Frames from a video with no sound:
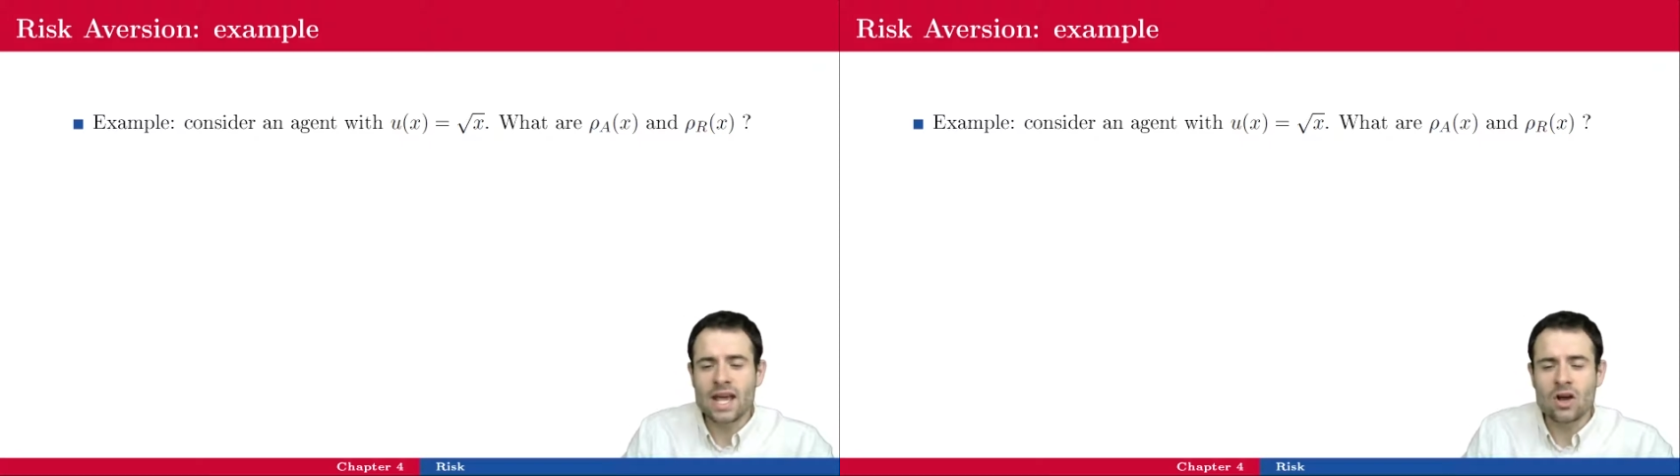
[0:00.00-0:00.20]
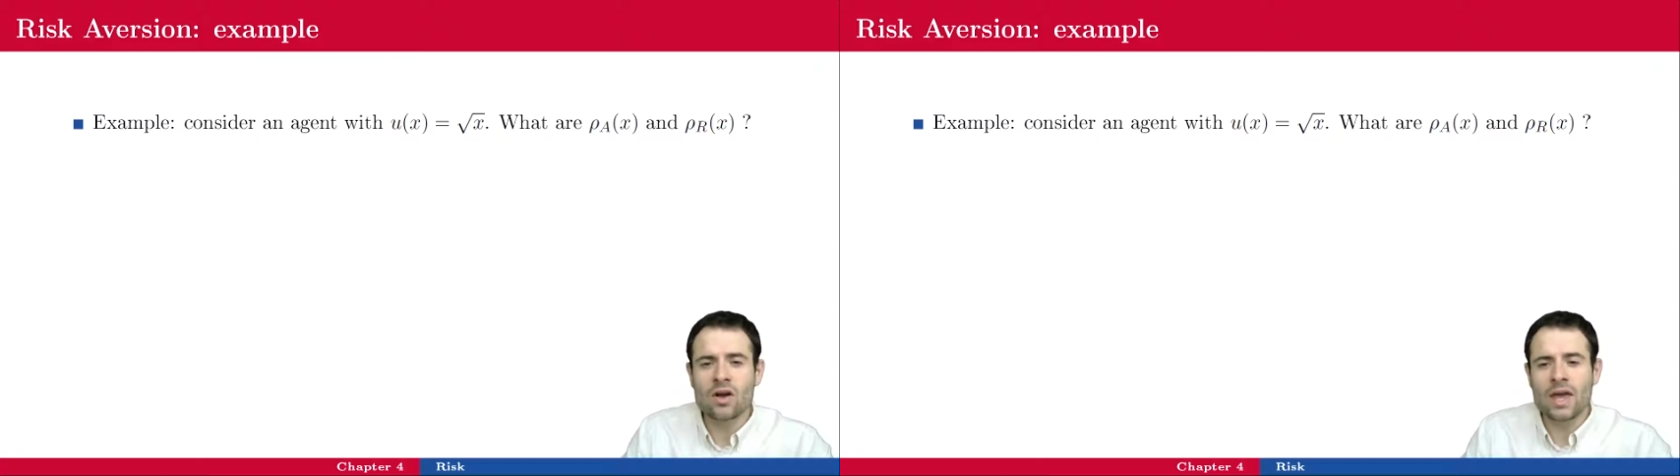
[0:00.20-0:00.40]

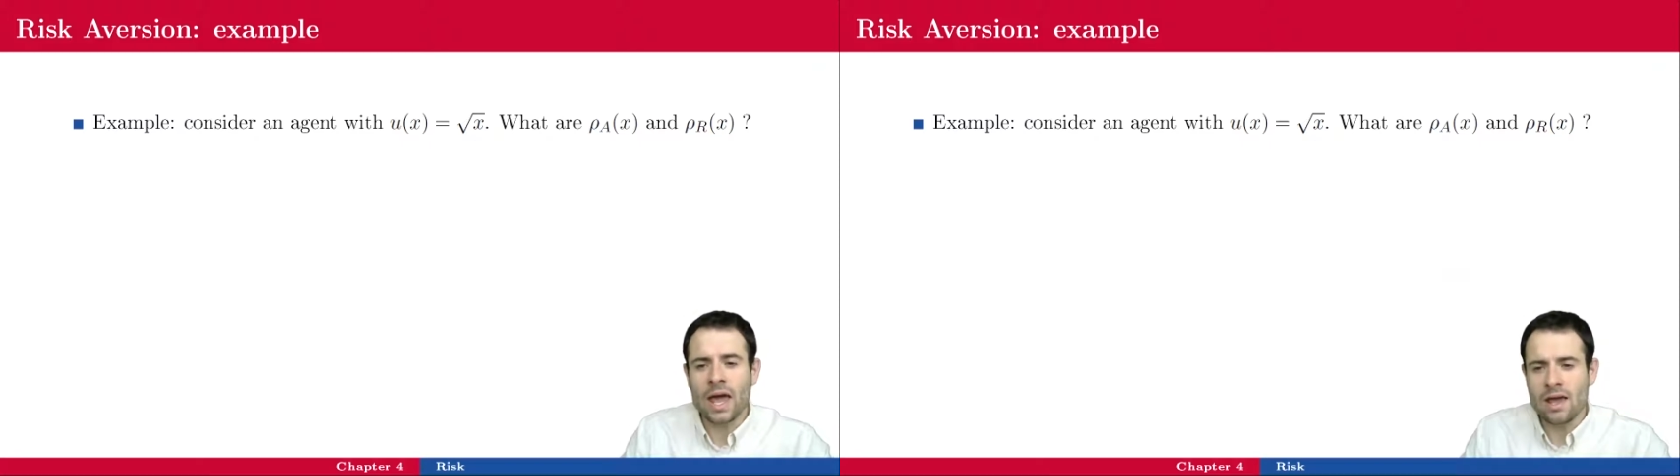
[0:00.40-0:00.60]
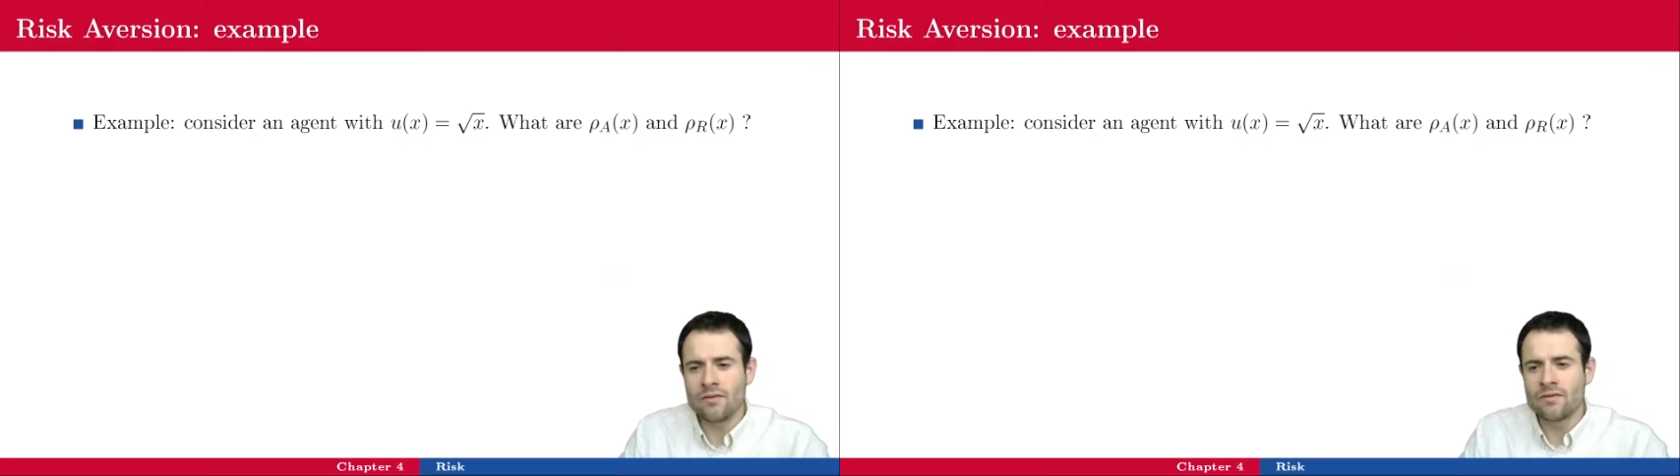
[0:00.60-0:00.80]

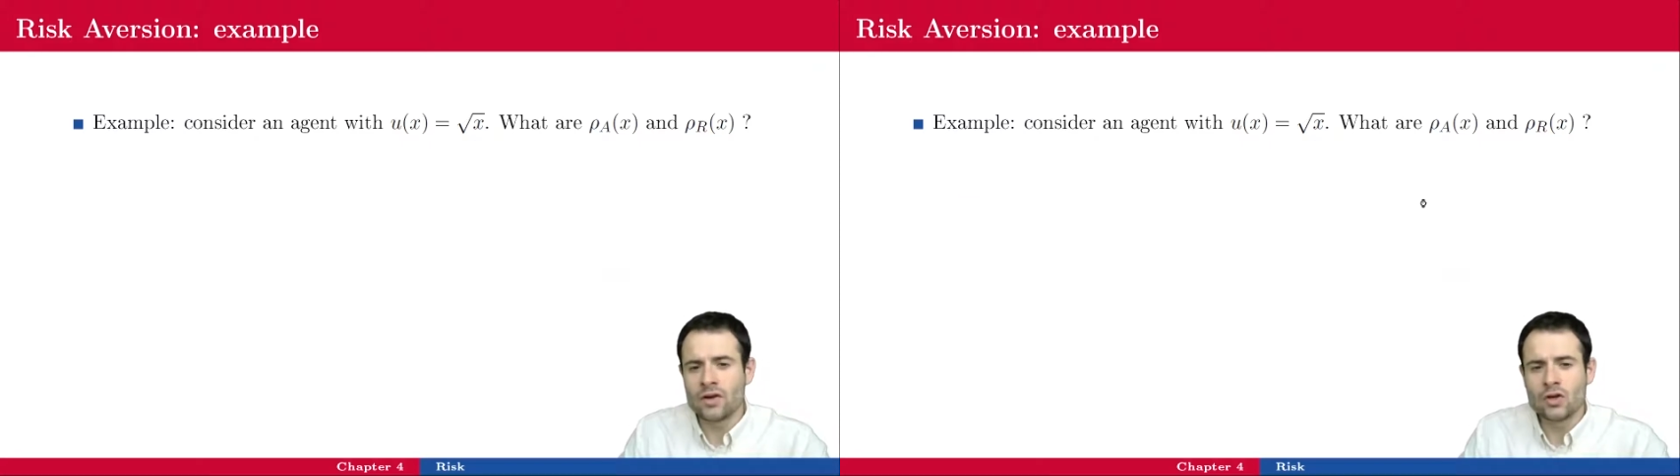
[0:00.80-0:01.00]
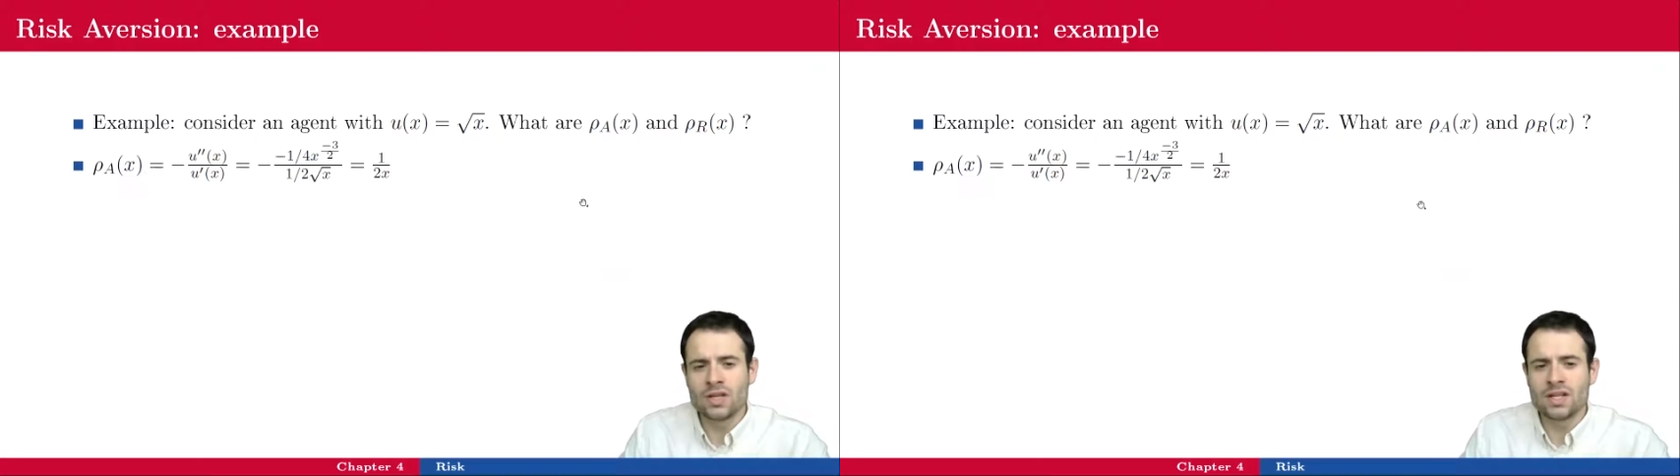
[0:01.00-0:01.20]
concave
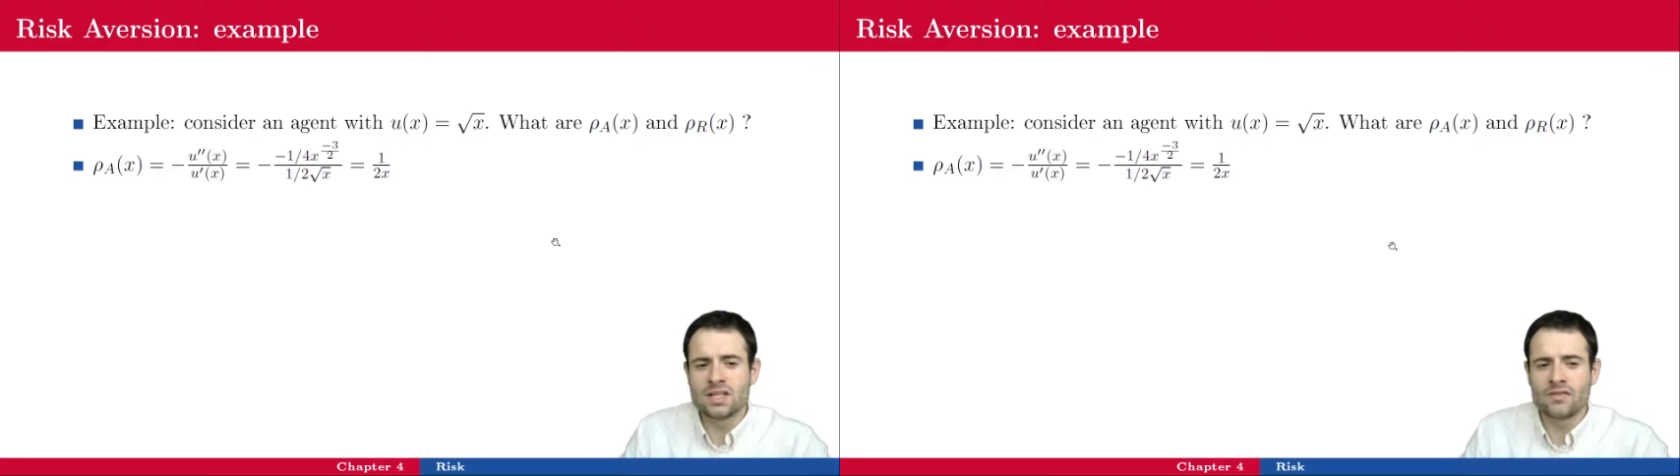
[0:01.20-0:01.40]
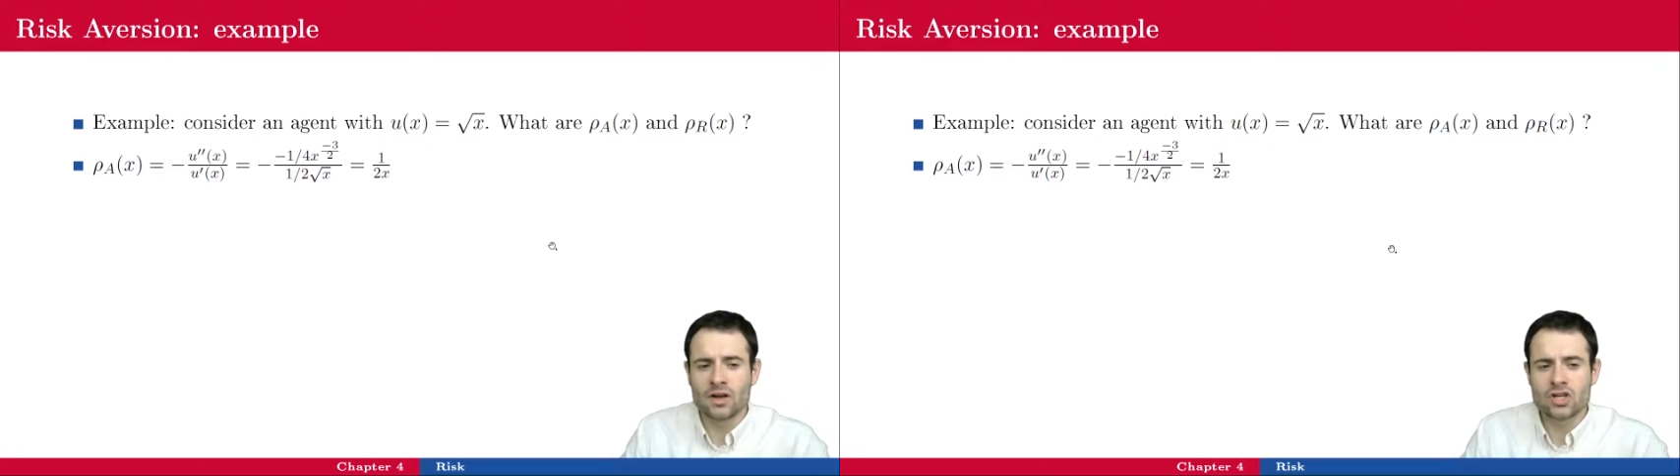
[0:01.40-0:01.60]
utility
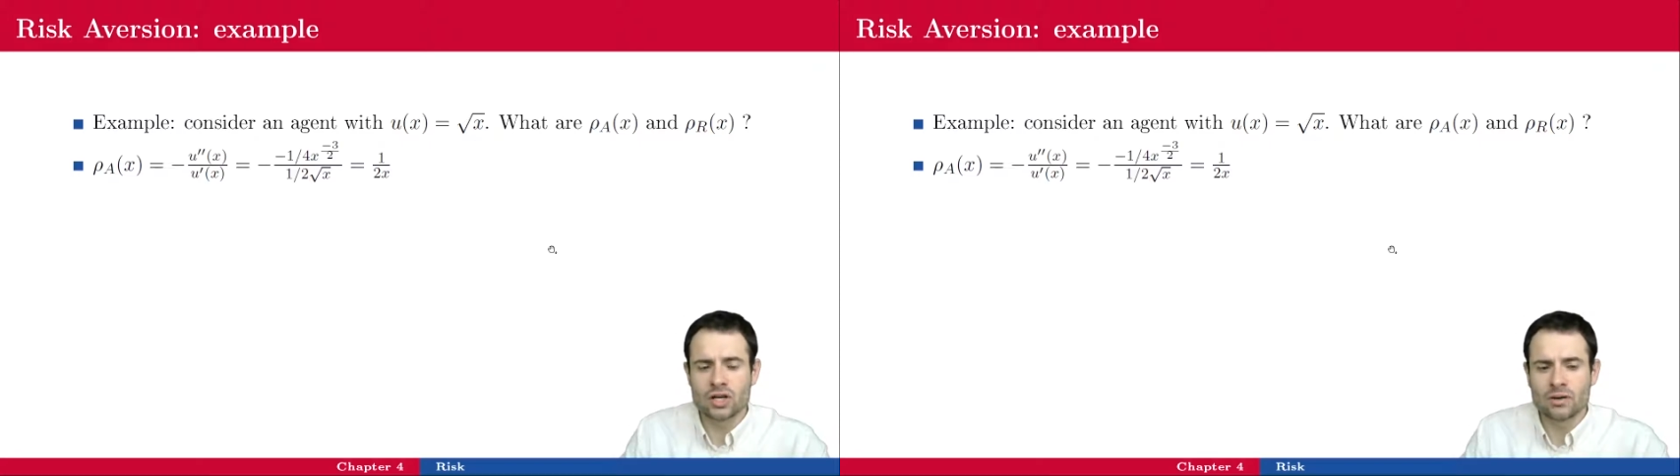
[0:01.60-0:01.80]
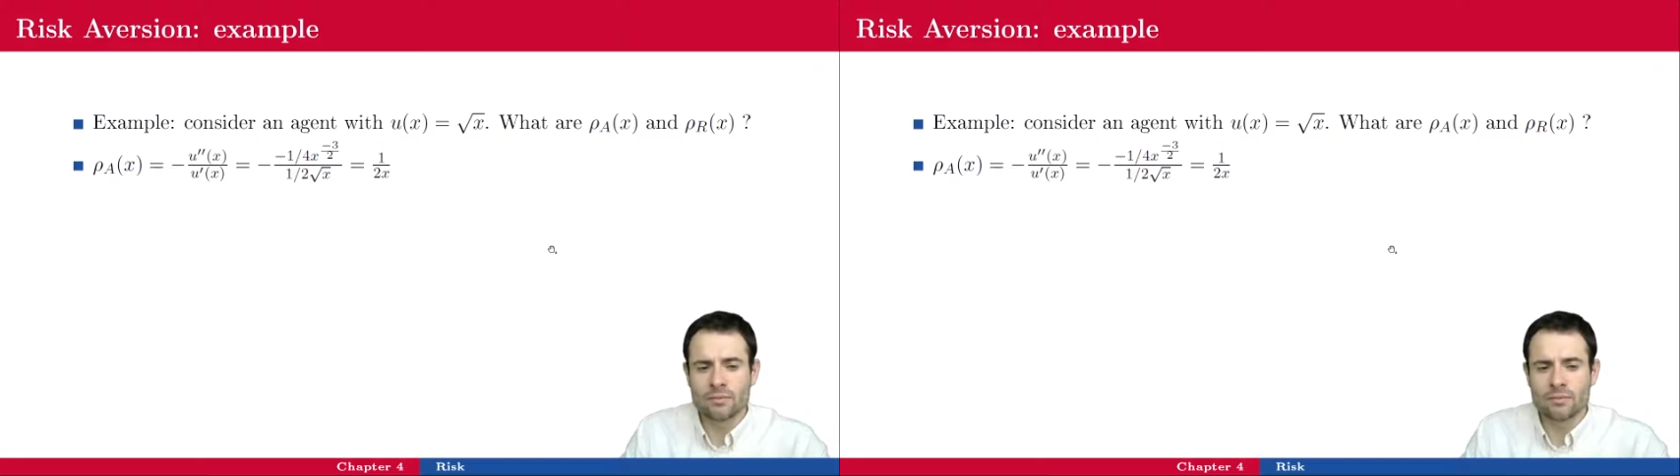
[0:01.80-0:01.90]
function.